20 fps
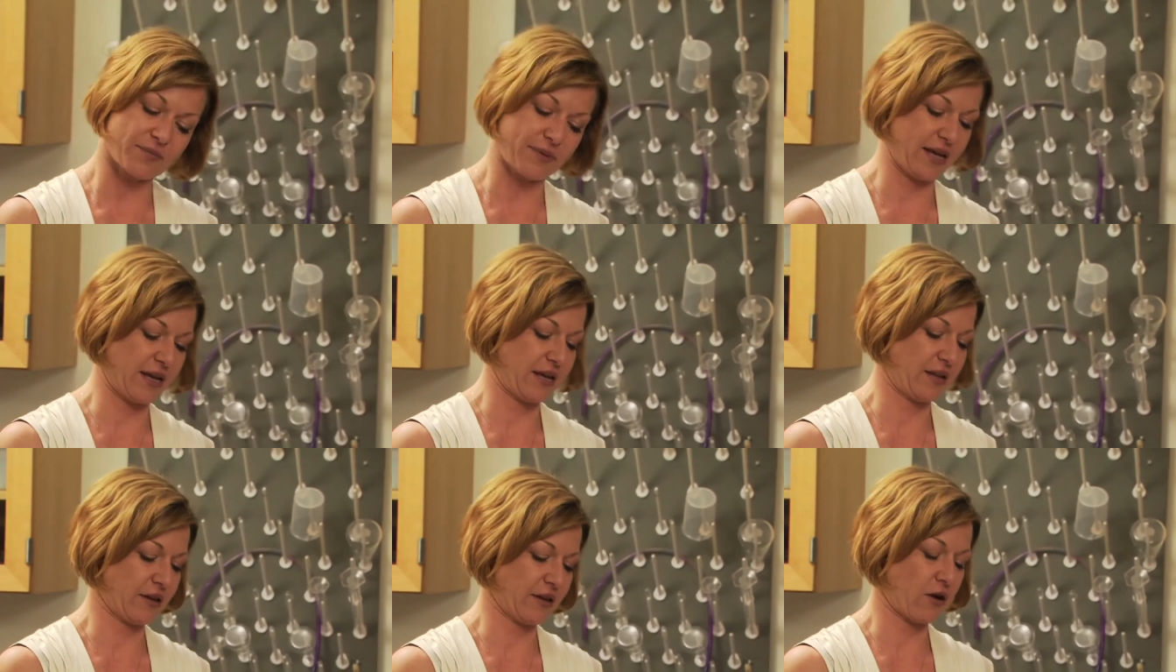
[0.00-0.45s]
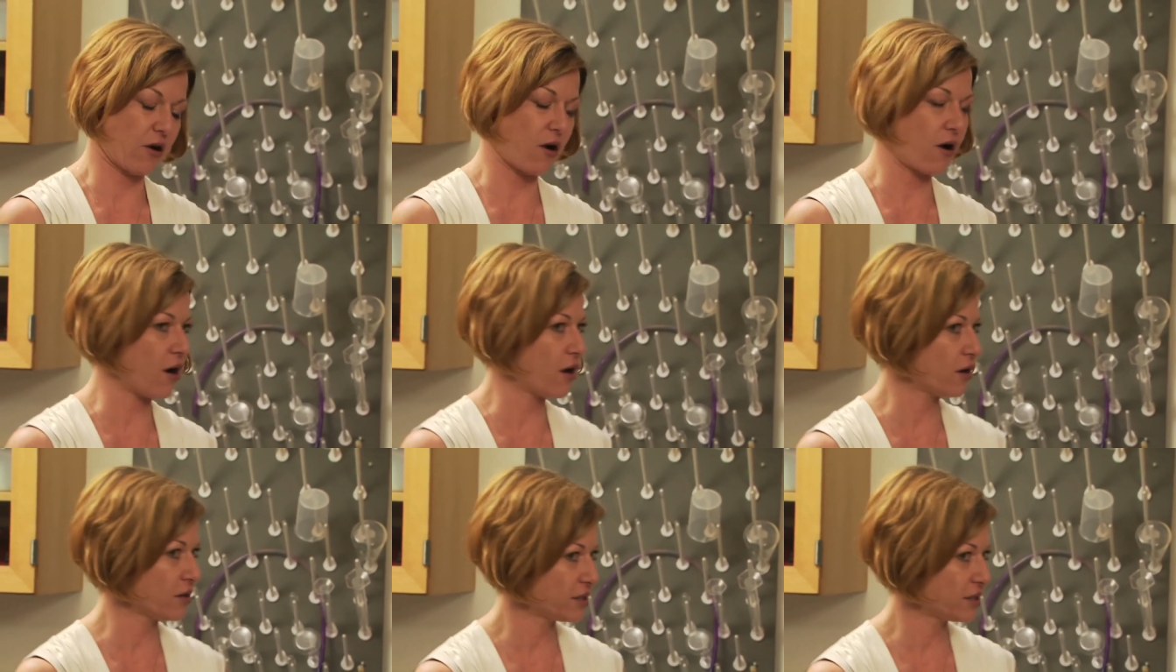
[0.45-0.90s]
be in there.
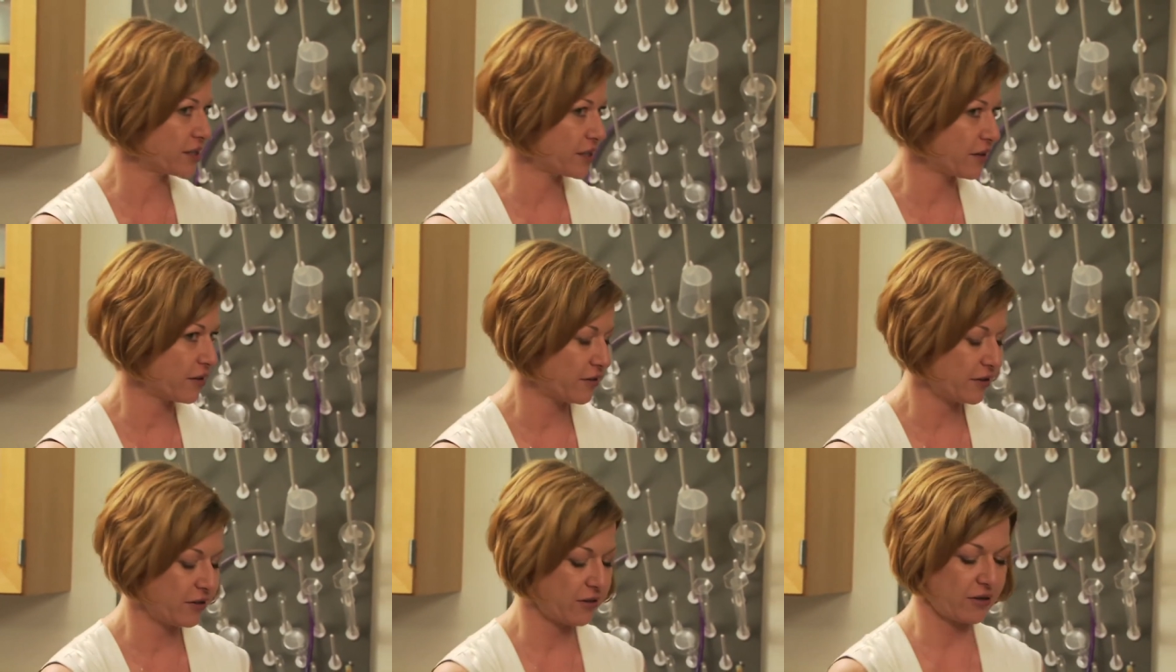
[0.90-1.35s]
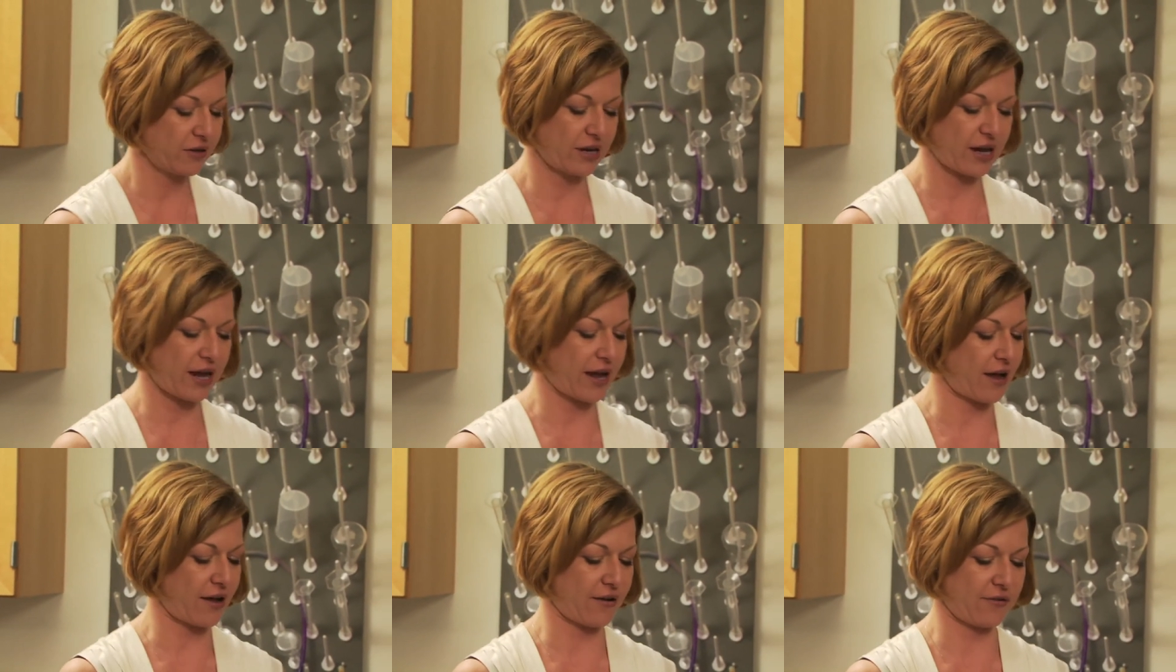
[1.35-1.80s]
Also, you could
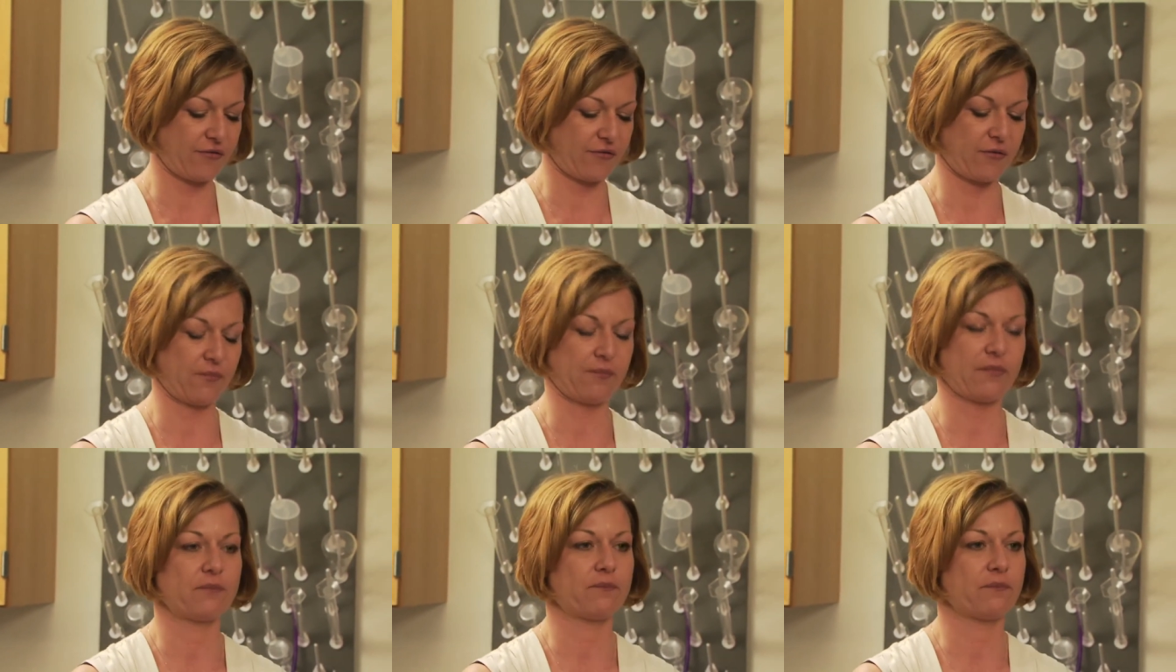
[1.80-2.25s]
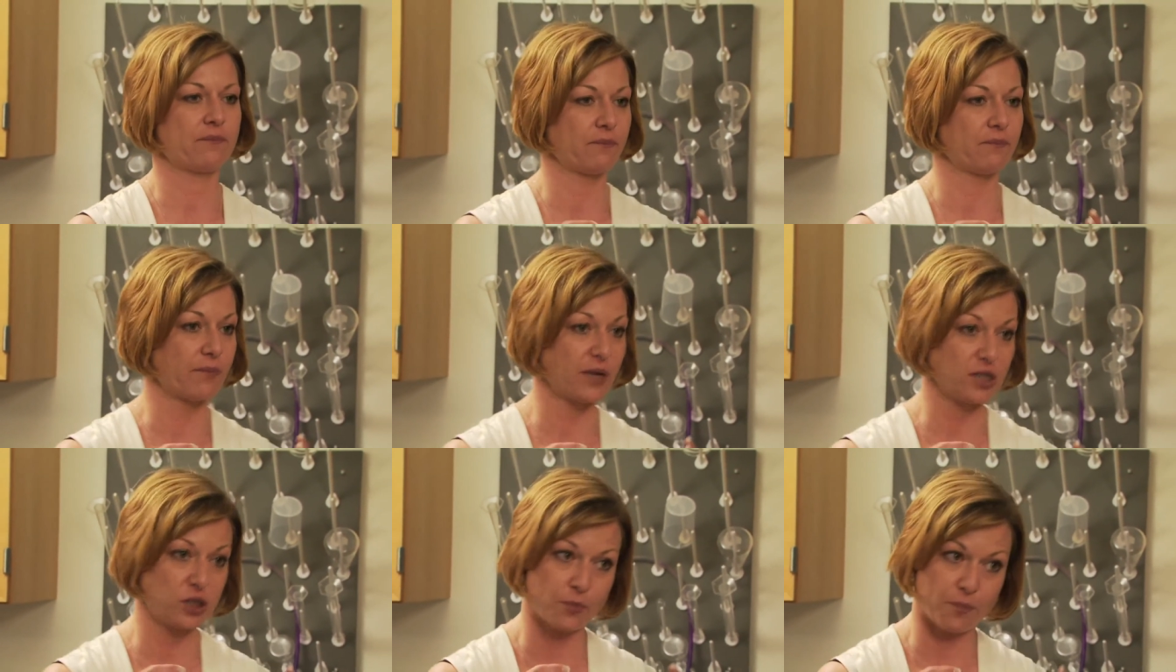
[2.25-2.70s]
have
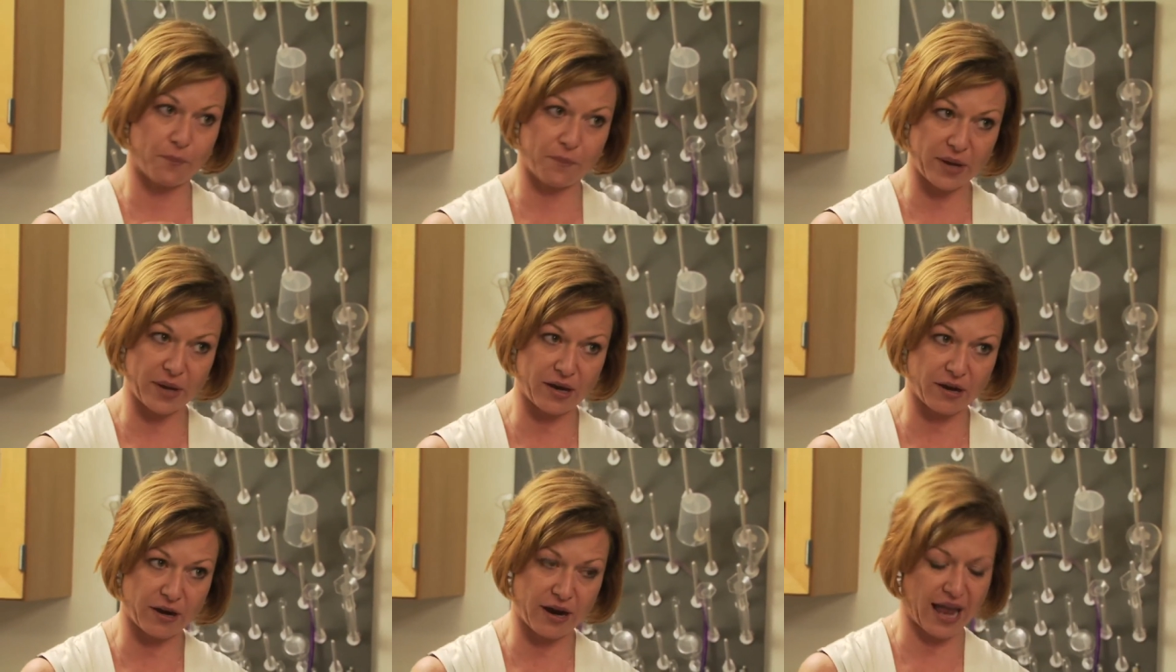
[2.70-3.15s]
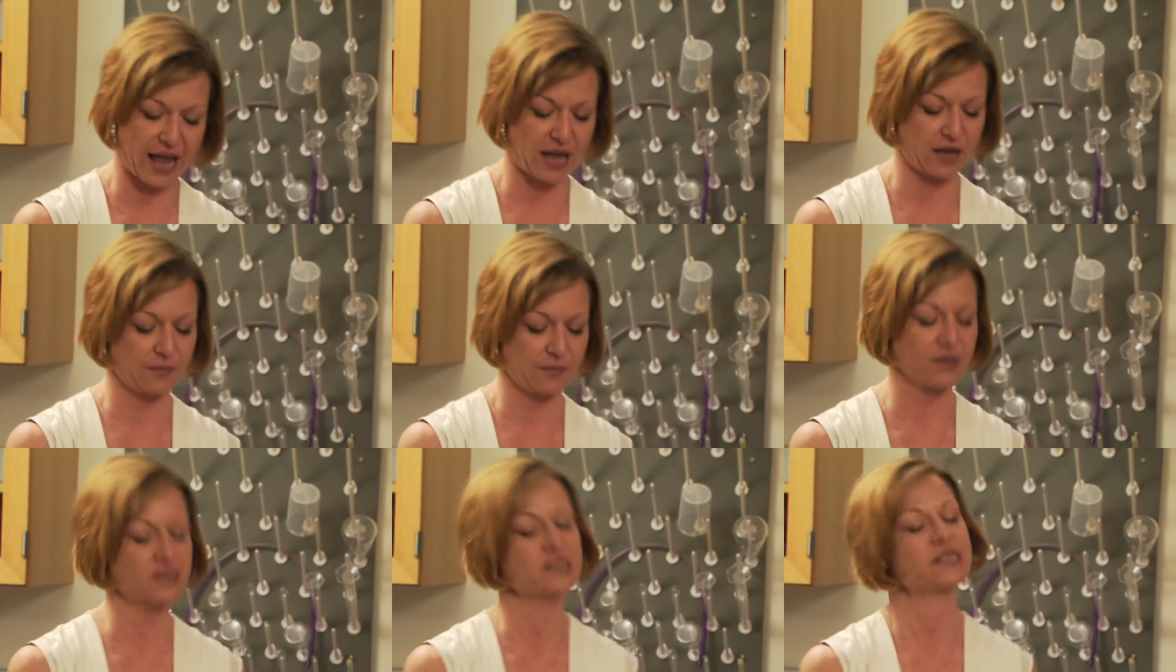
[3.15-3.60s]
much bigger
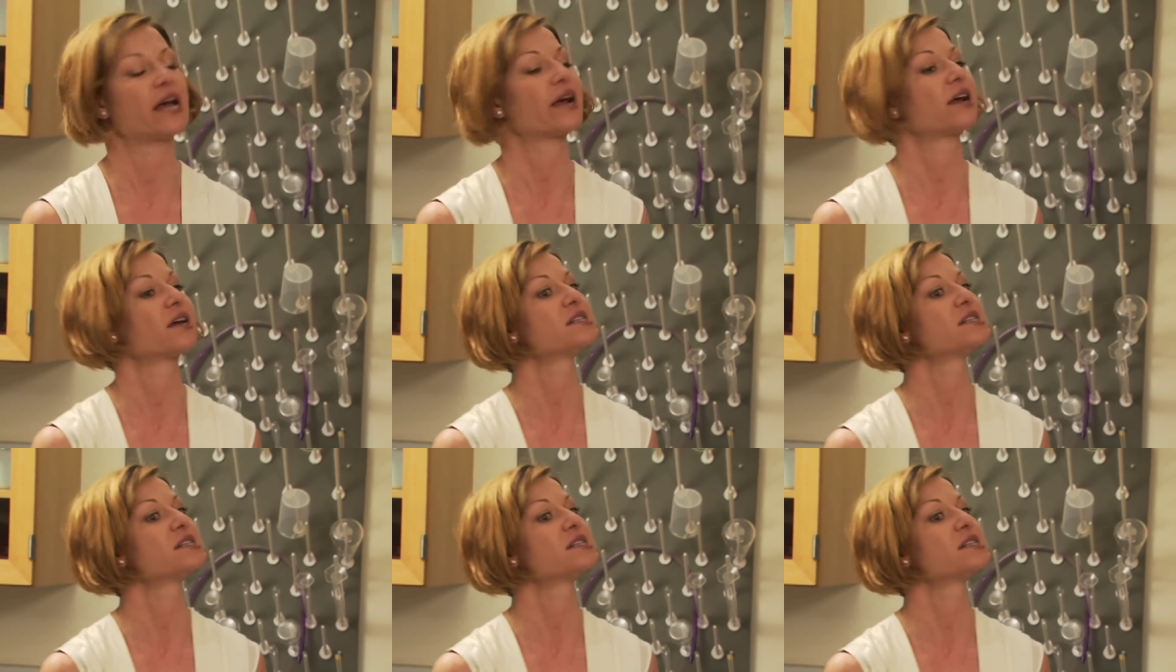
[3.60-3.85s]
animals that